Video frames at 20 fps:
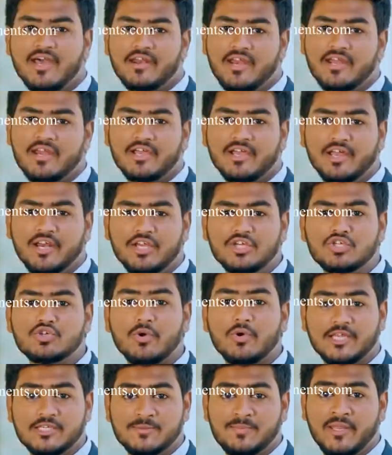are encouraged to
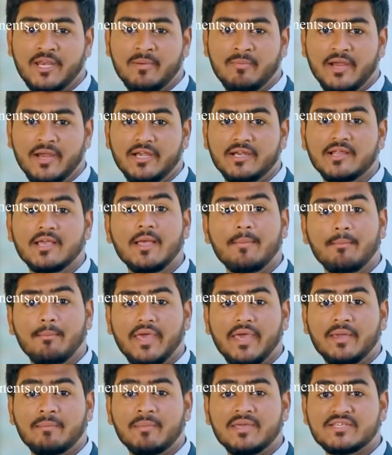experiment,
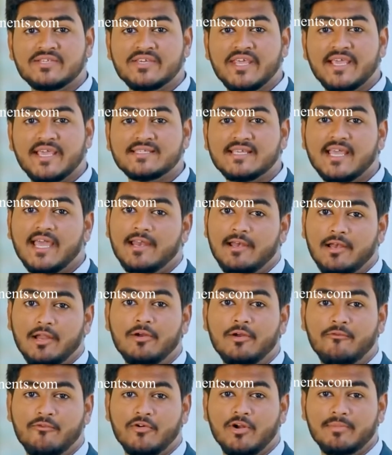make mistakes and
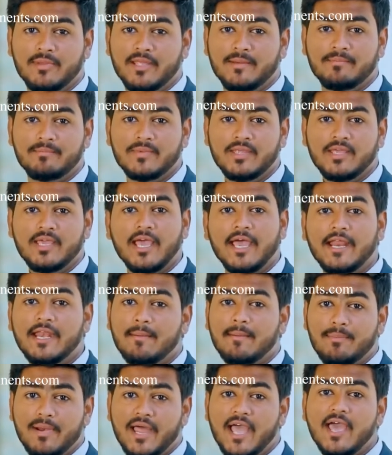learn from them, and
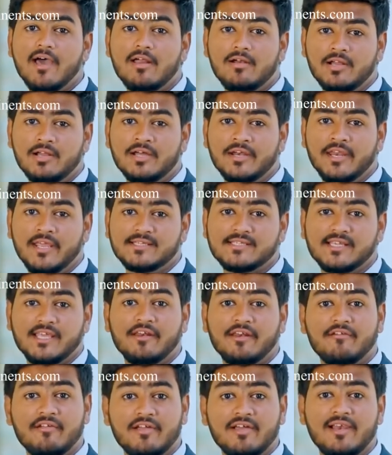apply our learnings in
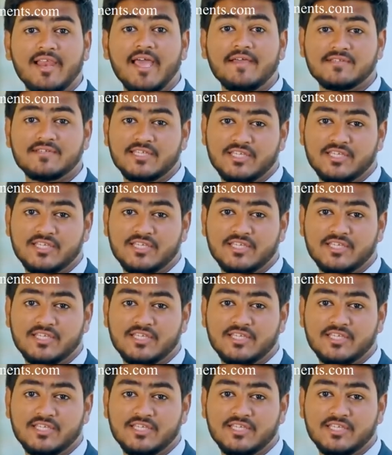real-life